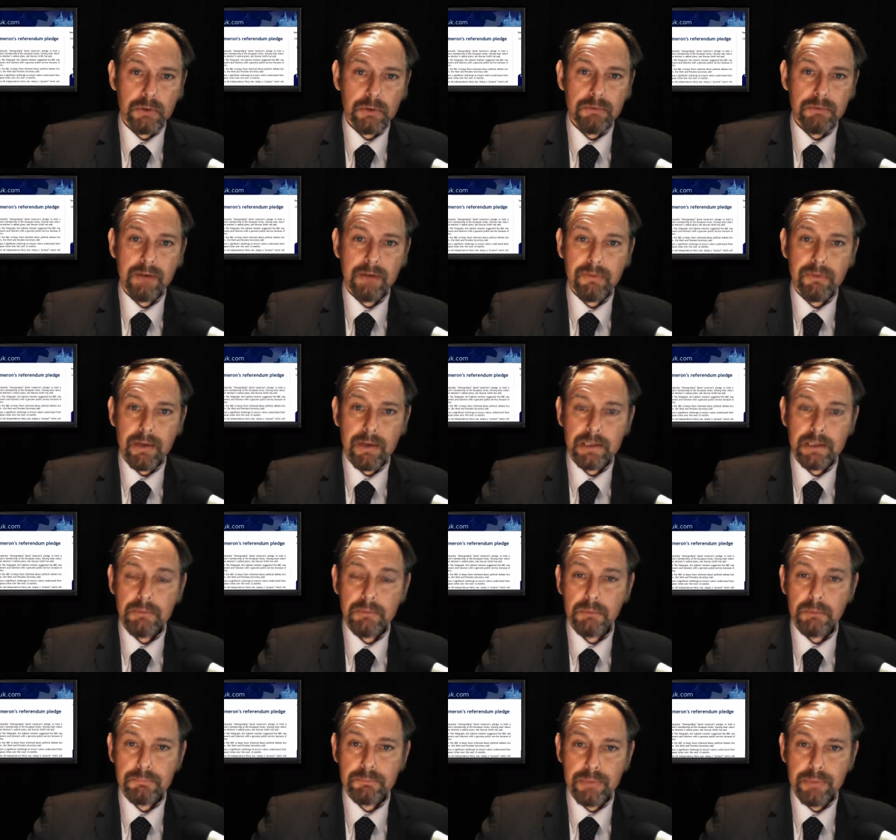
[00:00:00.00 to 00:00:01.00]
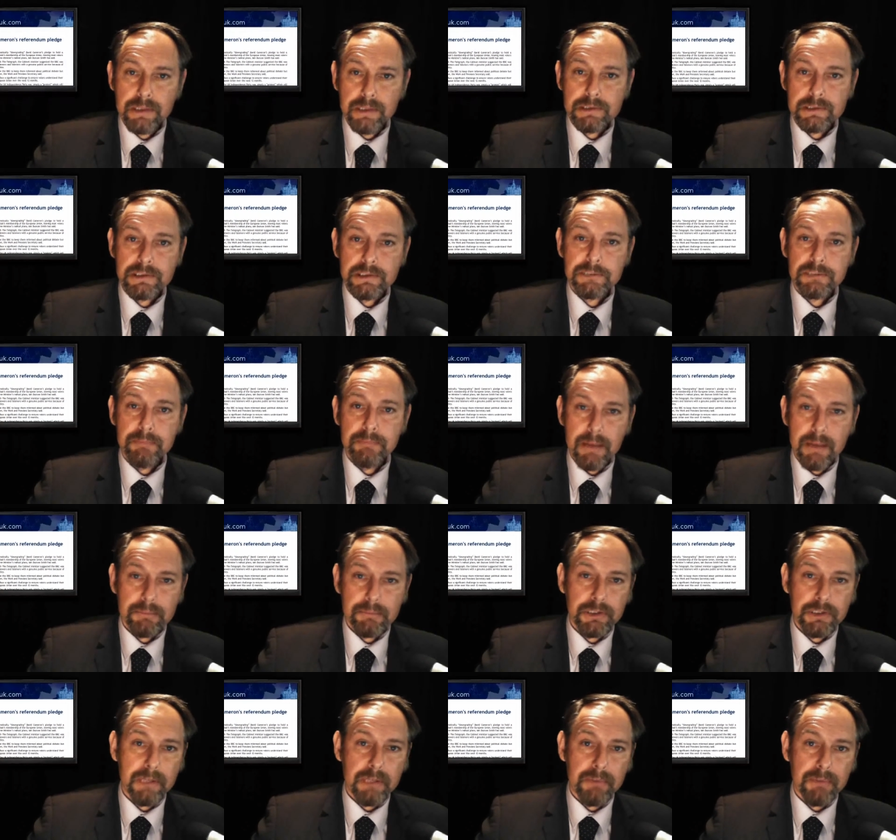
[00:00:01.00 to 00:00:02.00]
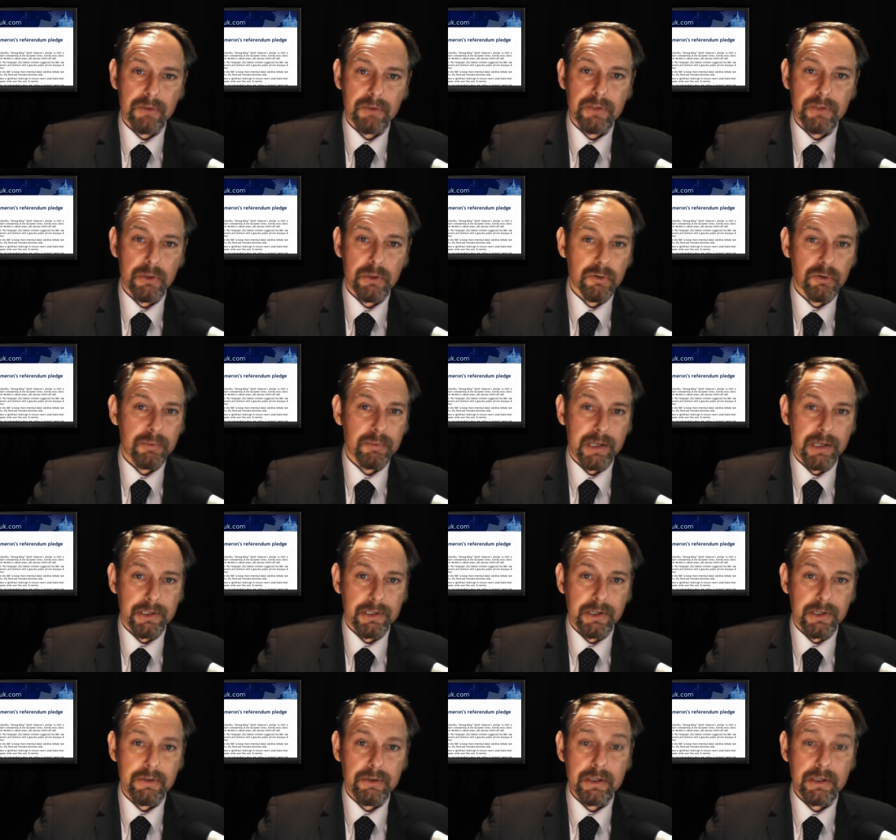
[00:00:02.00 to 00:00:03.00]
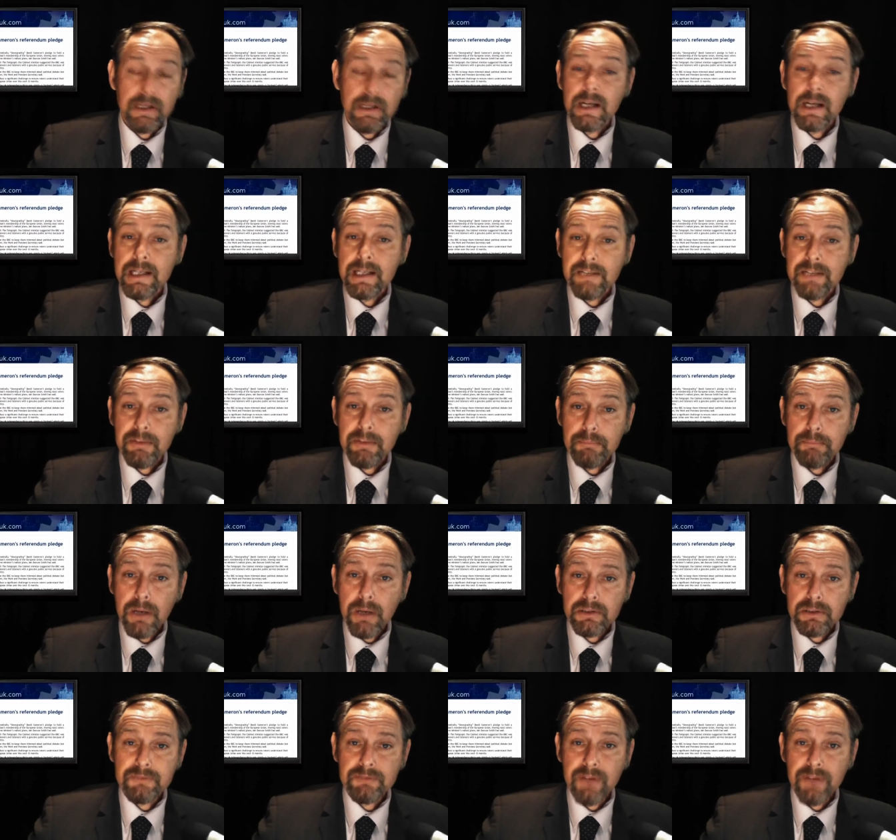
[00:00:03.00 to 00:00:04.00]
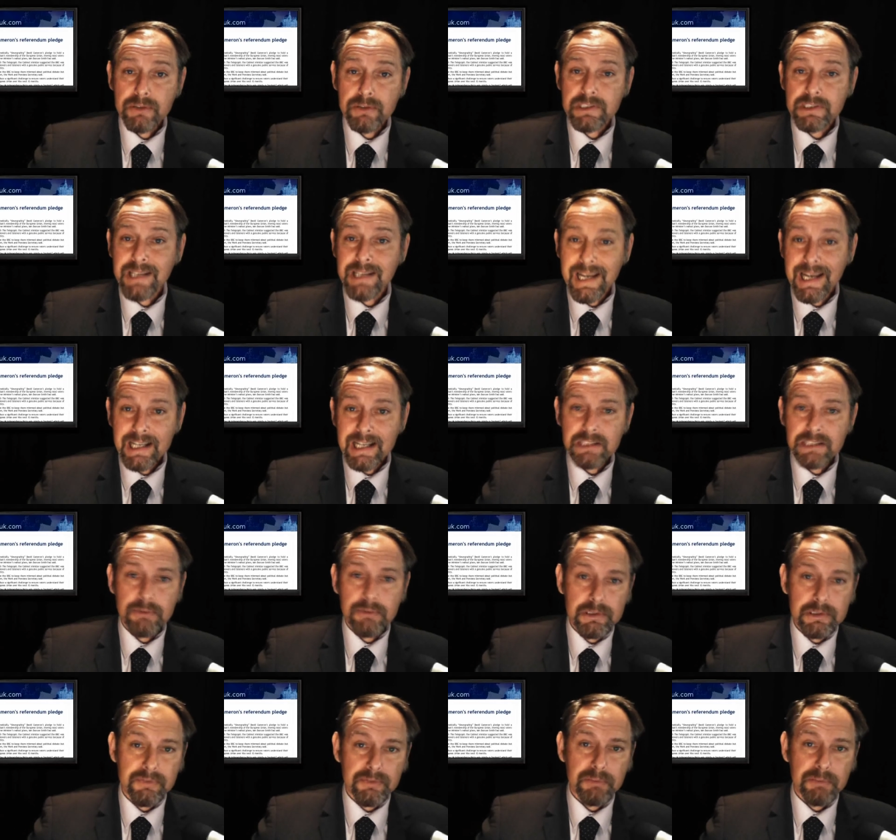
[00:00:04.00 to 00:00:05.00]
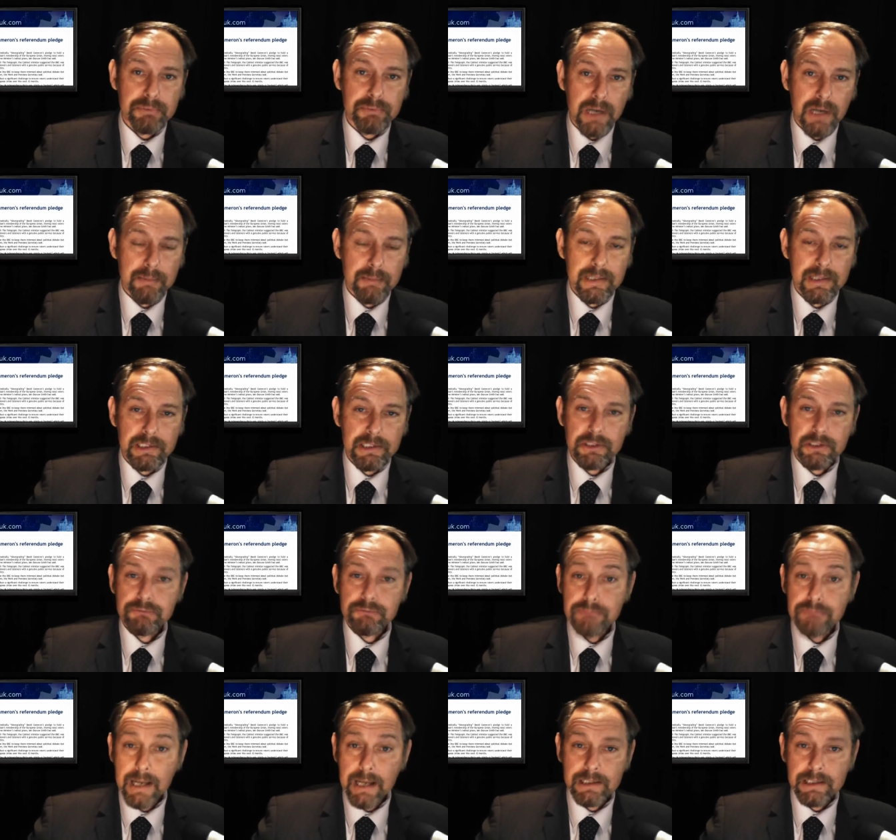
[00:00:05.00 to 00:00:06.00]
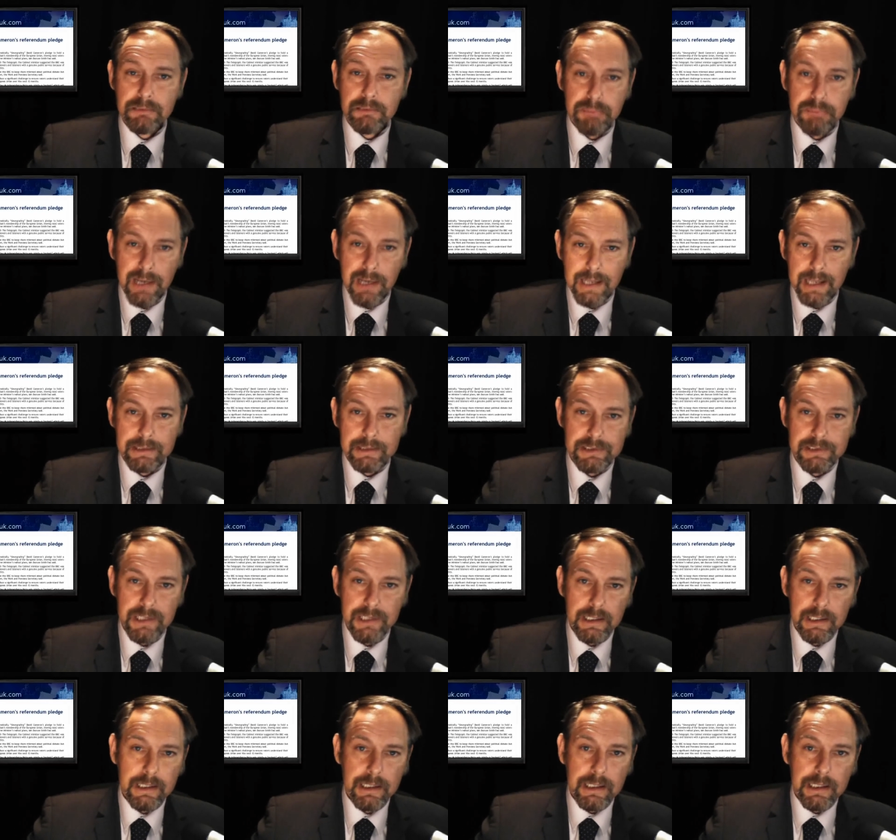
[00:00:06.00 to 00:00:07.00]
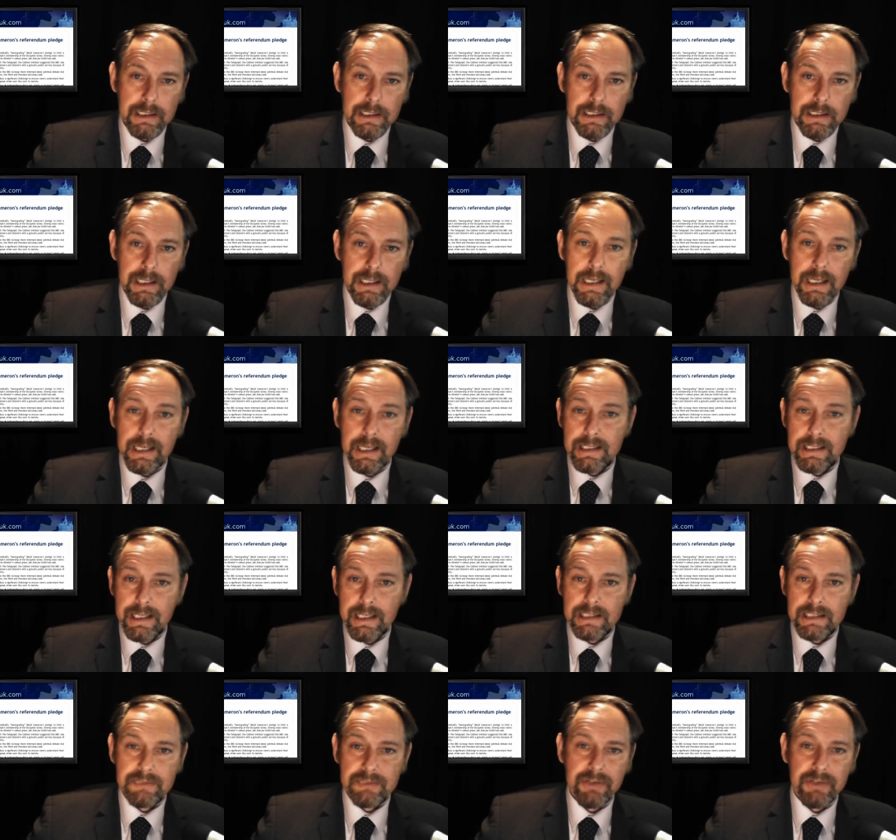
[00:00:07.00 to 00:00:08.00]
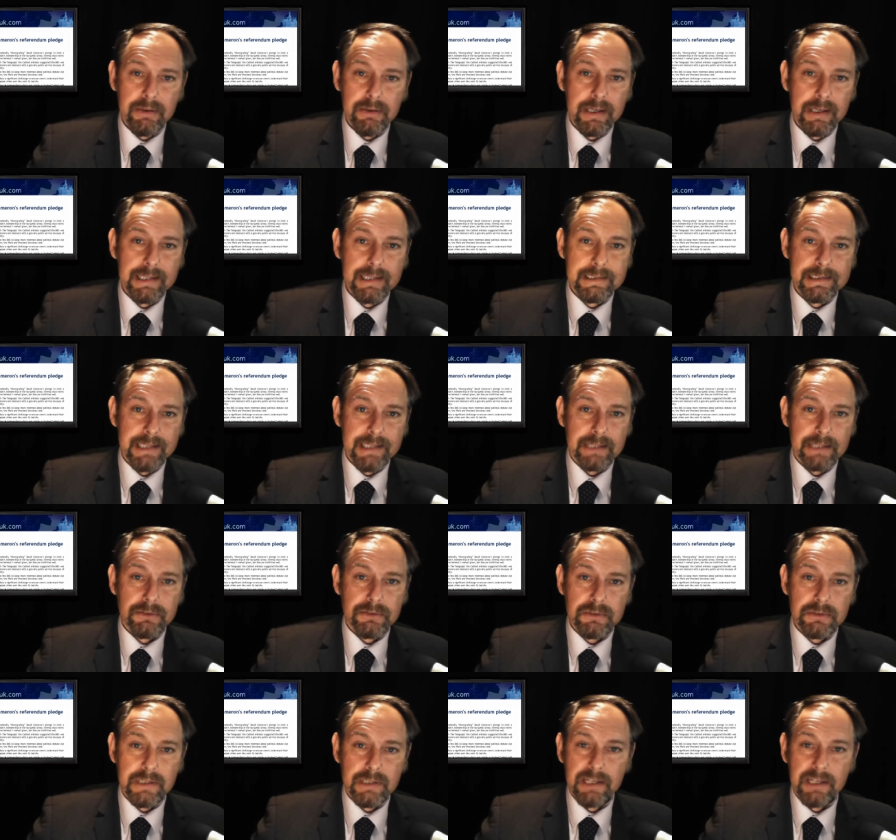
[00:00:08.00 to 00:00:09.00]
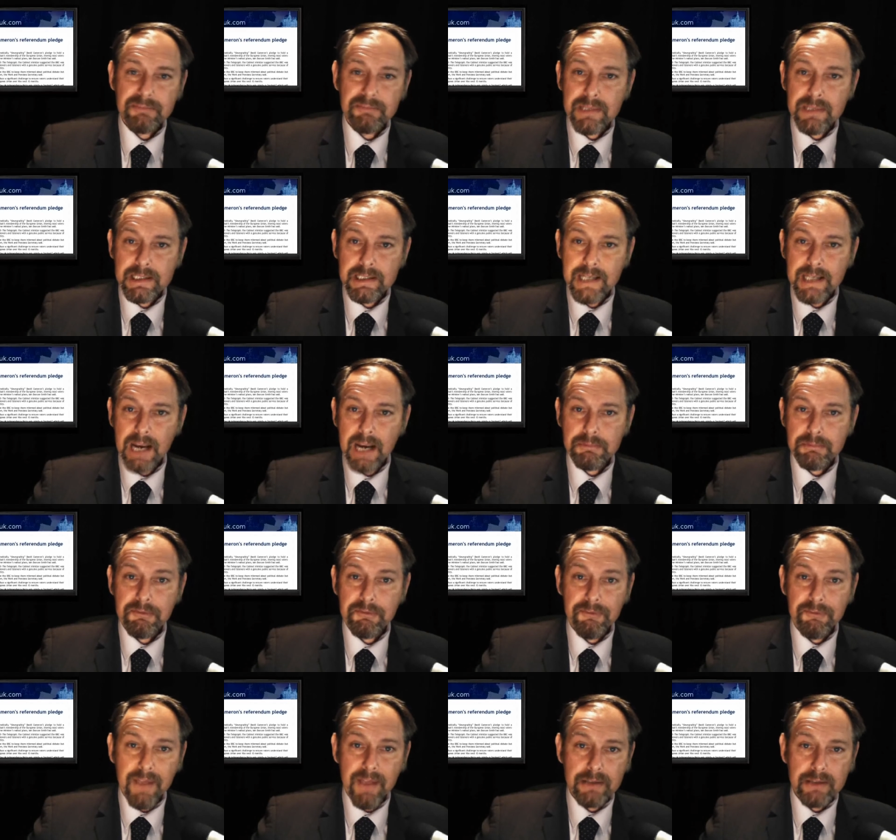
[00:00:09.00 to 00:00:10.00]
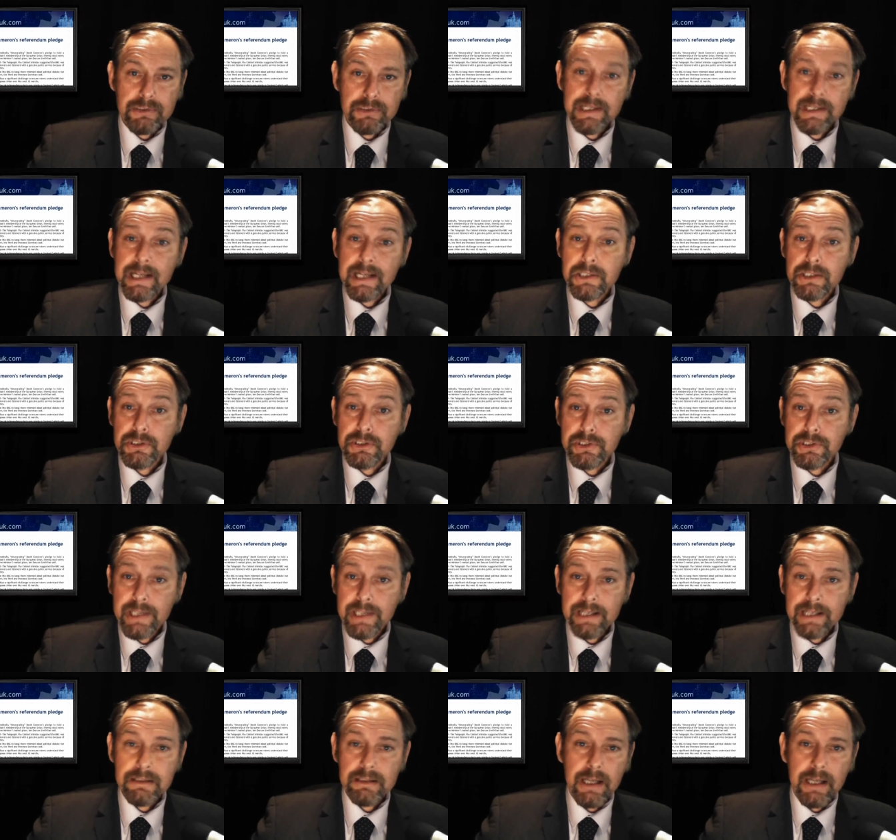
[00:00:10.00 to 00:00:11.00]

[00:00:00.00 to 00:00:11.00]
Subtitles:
a referendum on Britain's membership of the European Union, leaving most voters ignorant of the Prime Minister's radical plans. In the interview, he signalled that if Mr Cameron failed to get a good deal,